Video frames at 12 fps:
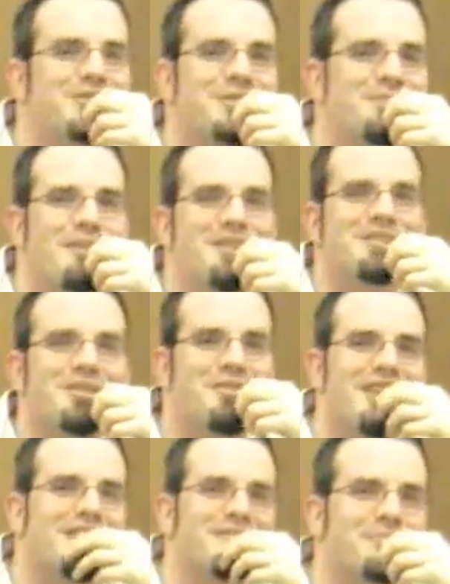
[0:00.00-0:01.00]
just messing
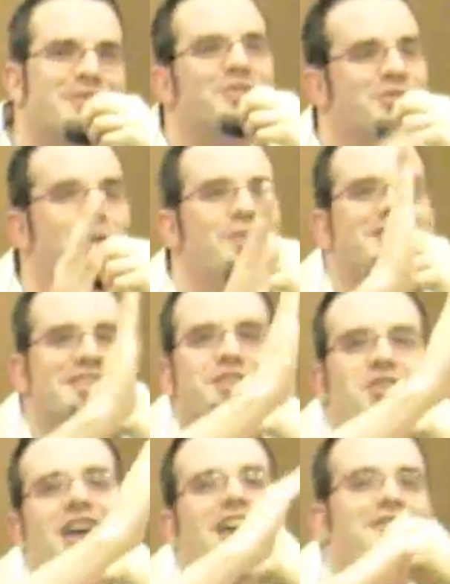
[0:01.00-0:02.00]
around. But there's always the
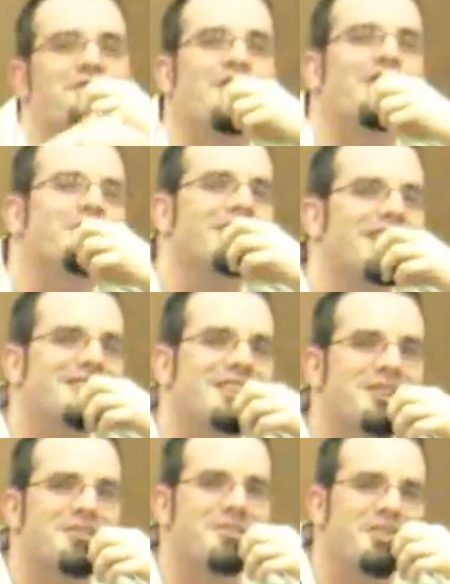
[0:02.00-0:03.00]
J in front of it. That's
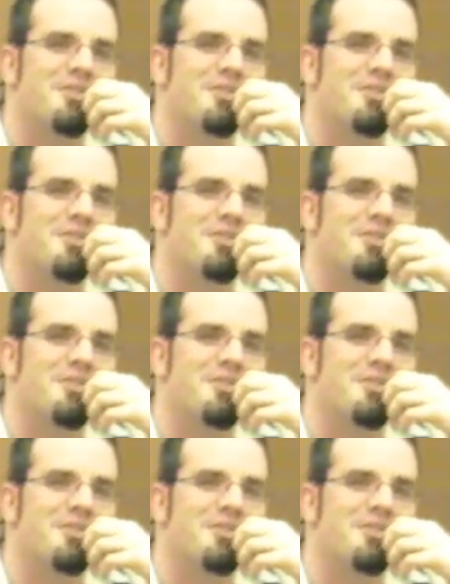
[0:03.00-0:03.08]
how you